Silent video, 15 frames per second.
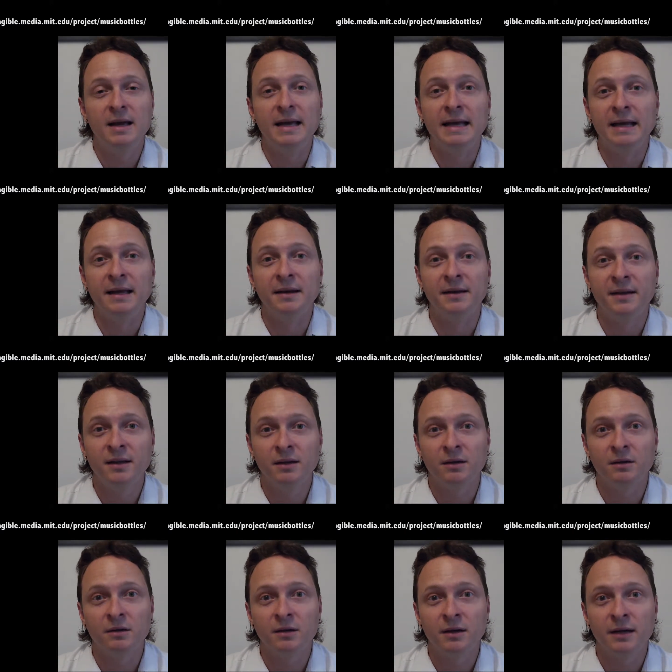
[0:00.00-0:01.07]
And
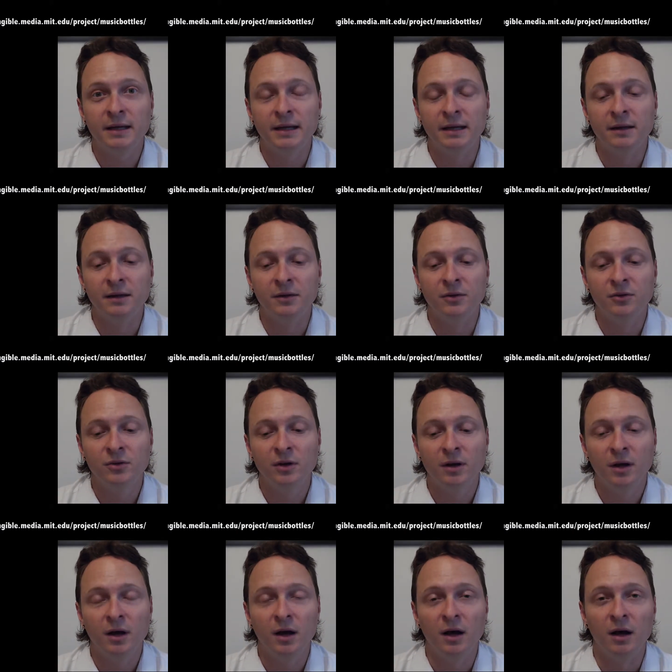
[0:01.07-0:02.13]
here is
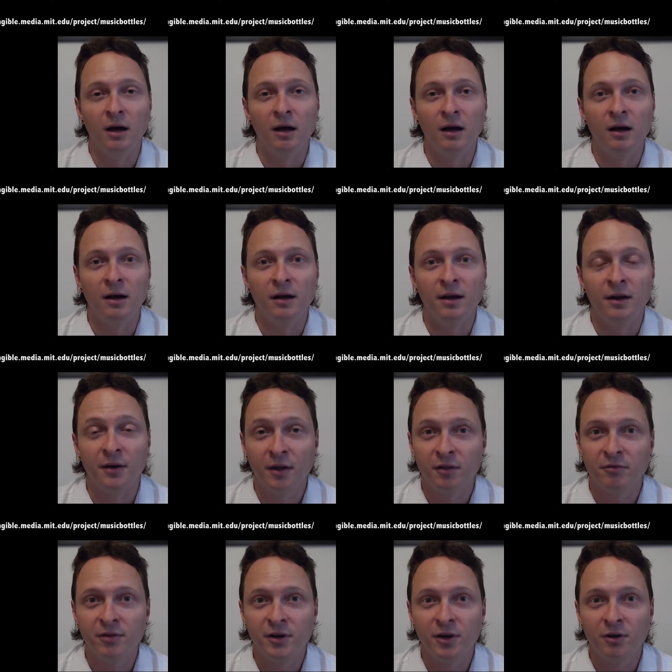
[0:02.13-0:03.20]
uh,
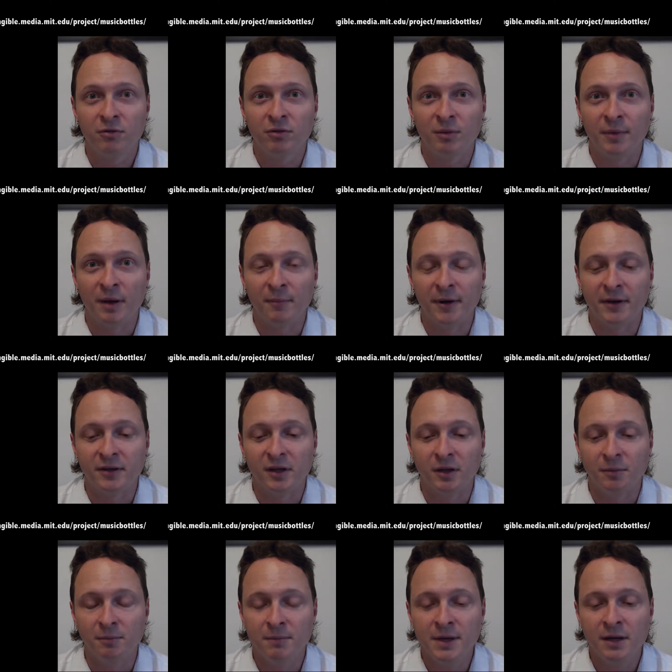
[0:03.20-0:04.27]
another video from
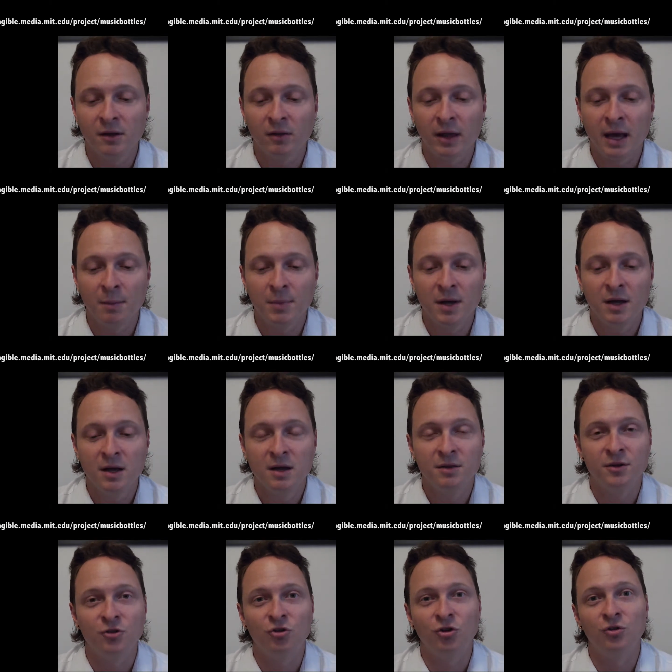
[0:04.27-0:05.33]
MIT Media Lab,
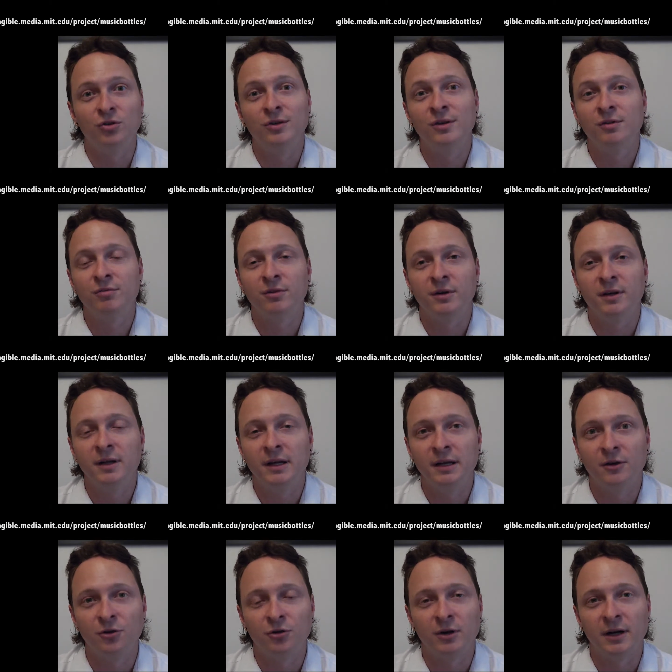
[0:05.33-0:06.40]
which shows a different
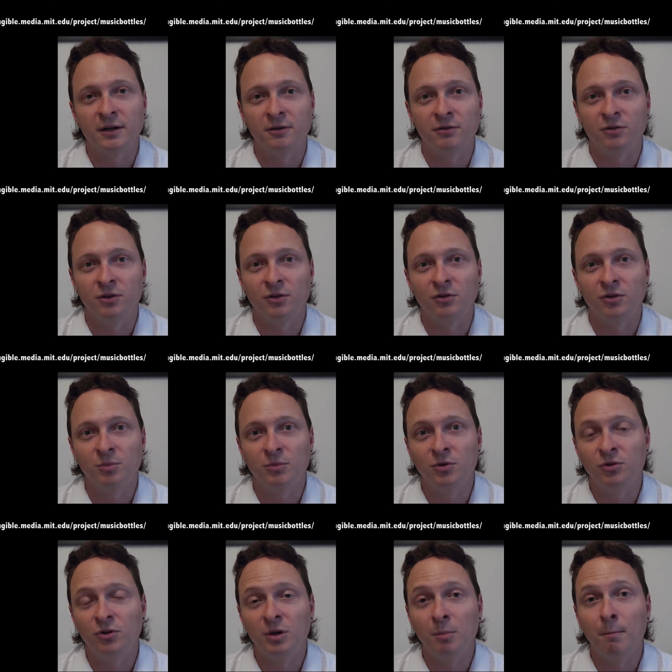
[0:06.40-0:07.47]
interactive system
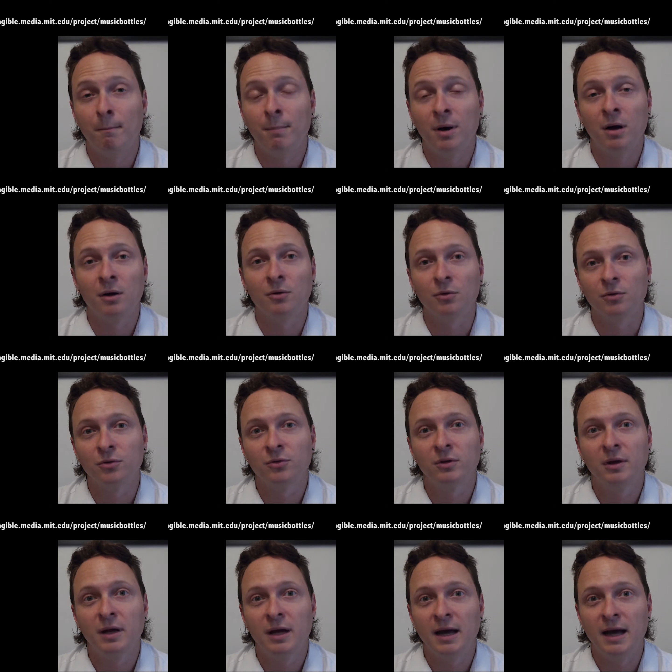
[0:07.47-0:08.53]
using bottles
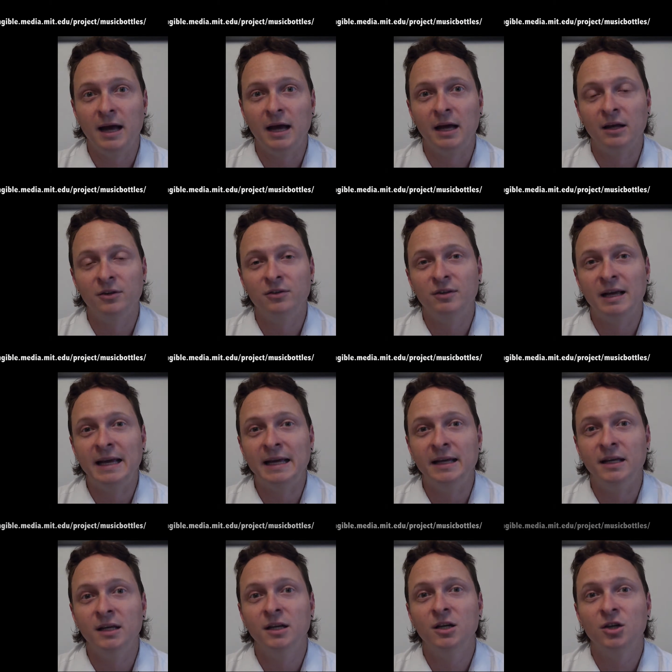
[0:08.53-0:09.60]
as
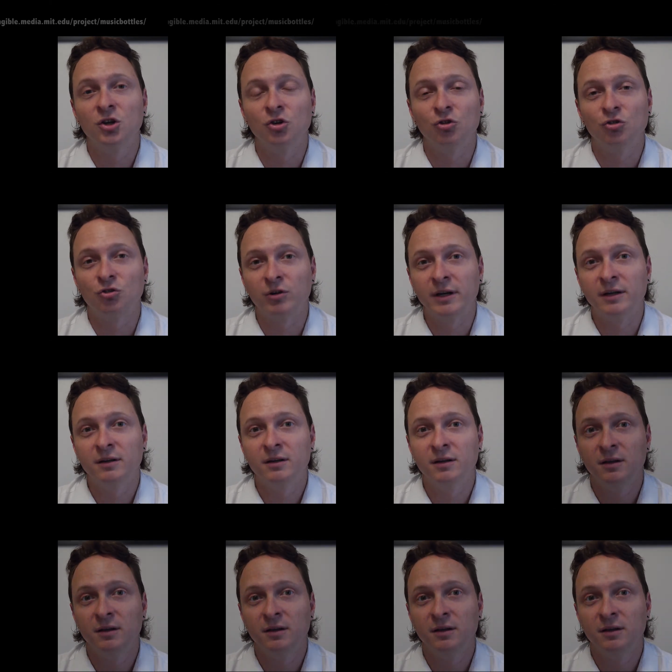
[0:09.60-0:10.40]
a constraint